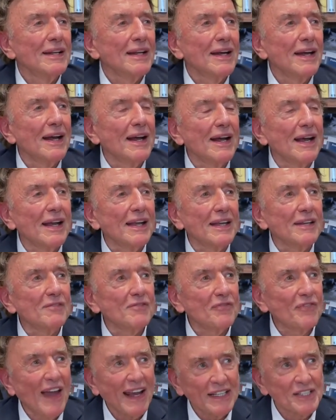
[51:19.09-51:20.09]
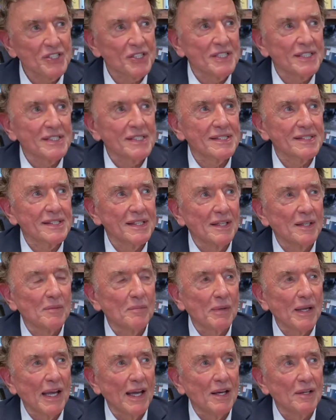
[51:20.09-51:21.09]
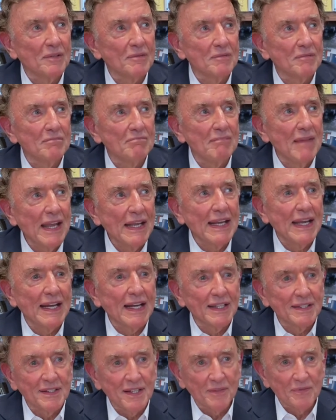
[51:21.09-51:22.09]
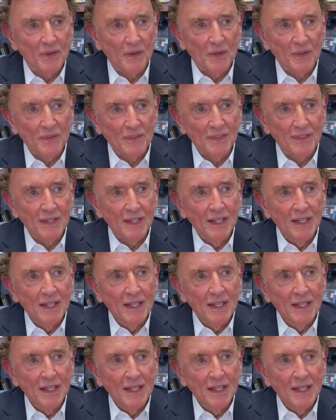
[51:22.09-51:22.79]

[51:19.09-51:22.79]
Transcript: uh, infectious about making a difference